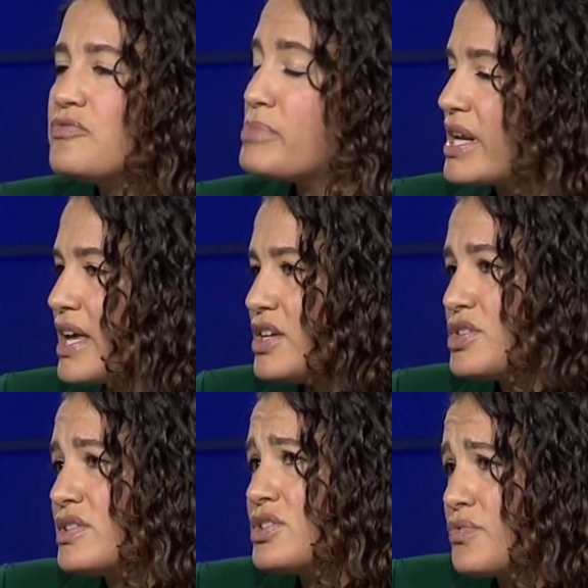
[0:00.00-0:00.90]

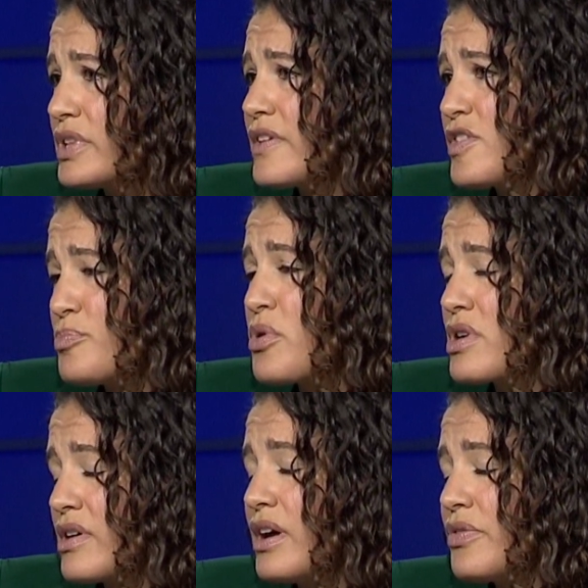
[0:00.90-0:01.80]
medications to really support
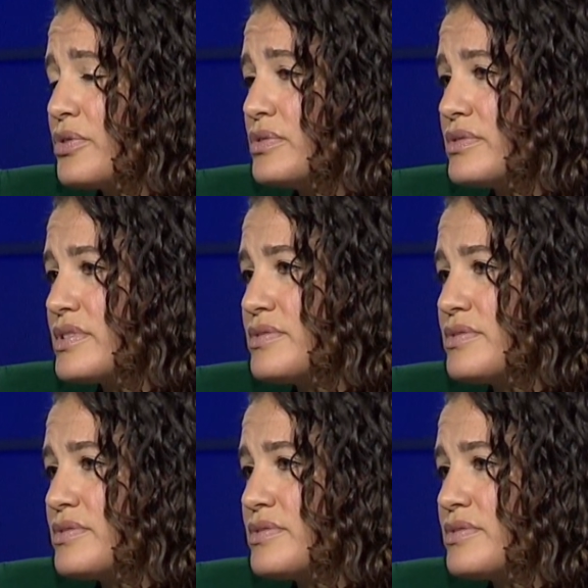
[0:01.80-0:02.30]
our health goals.